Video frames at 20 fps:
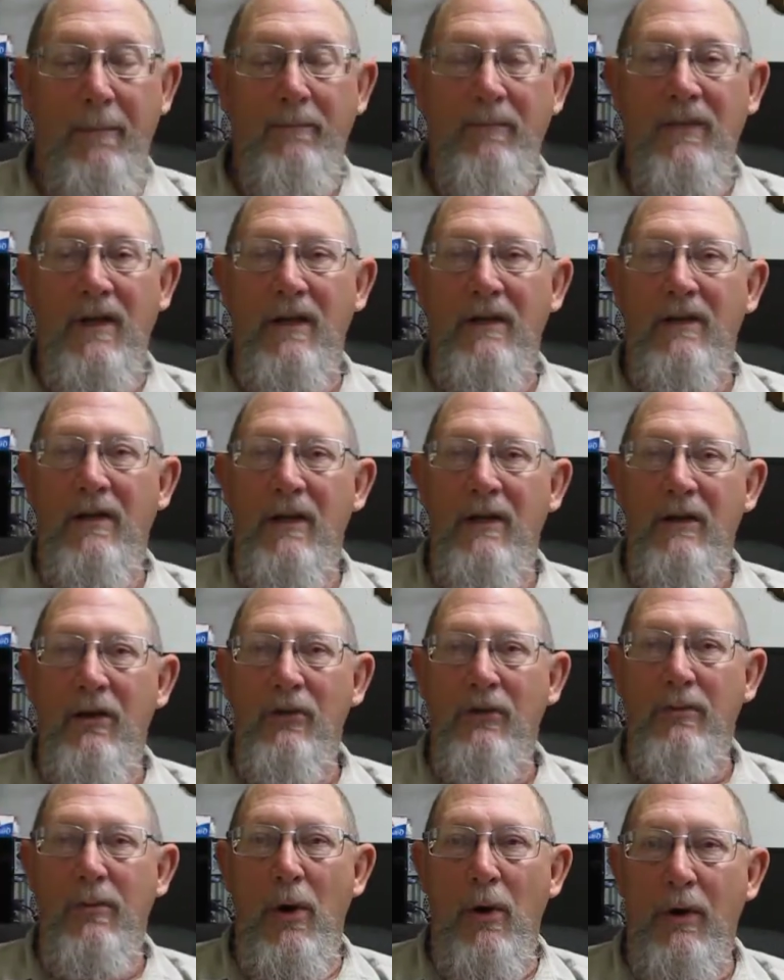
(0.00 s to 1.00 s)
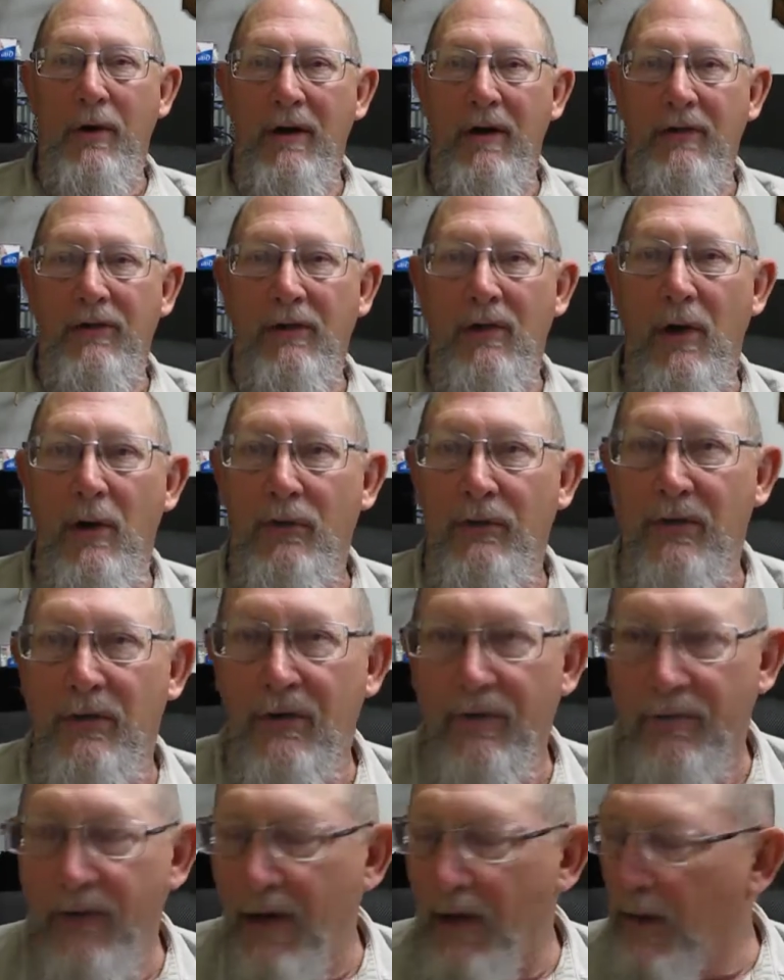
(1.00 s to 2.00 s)
continue smoking this as long as it's
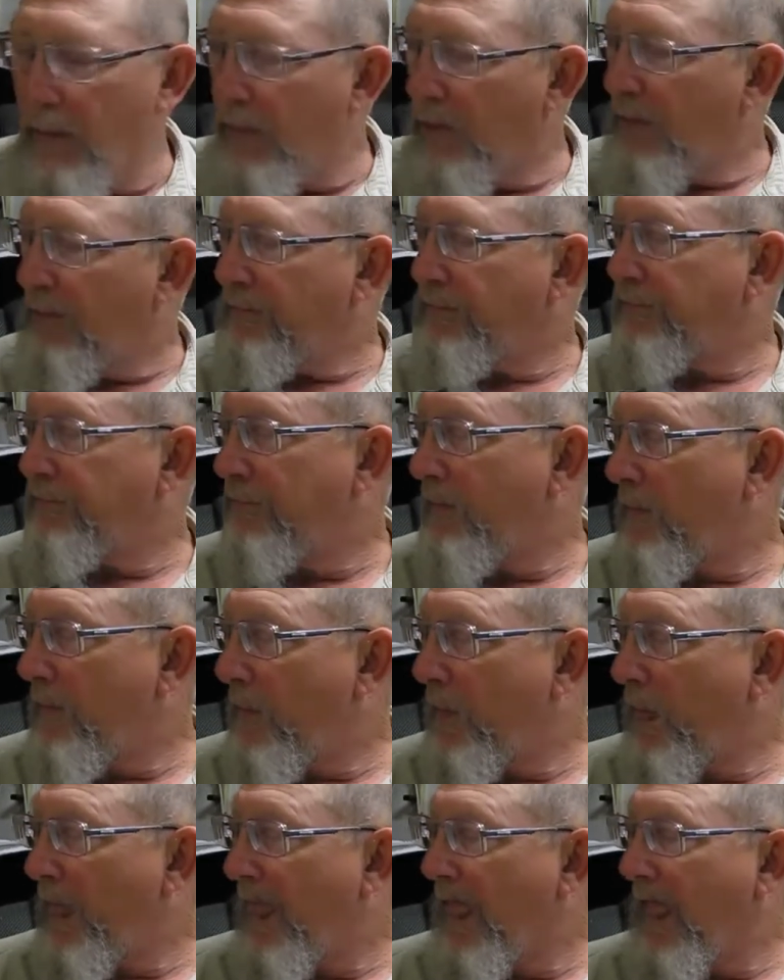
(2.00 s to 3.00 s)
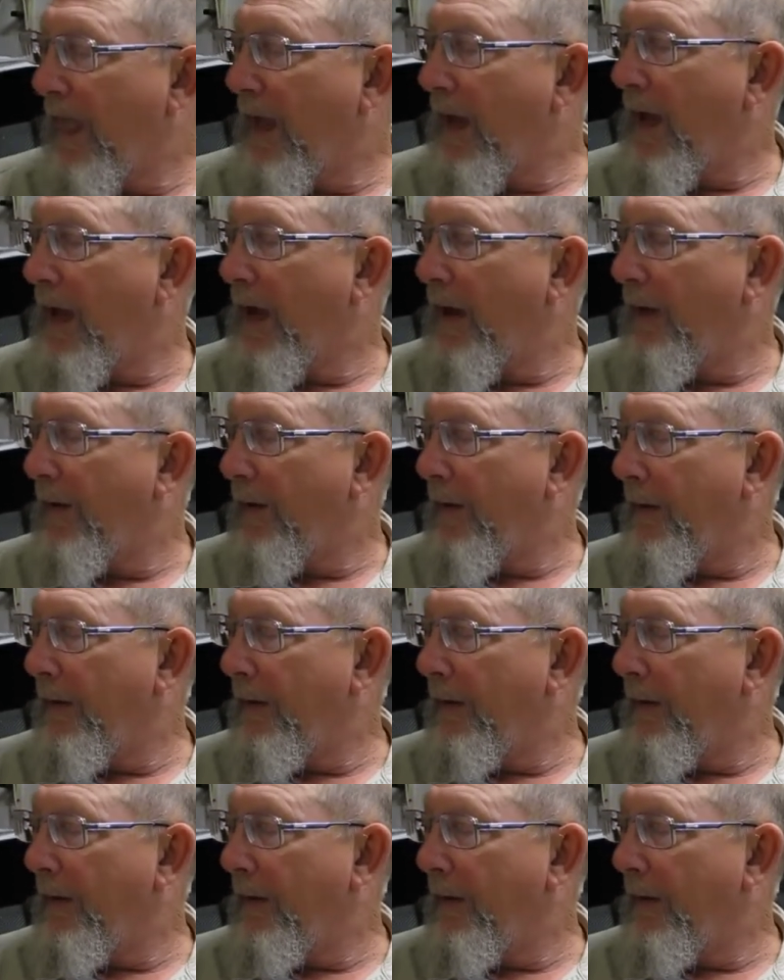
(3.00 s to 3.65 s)
available. And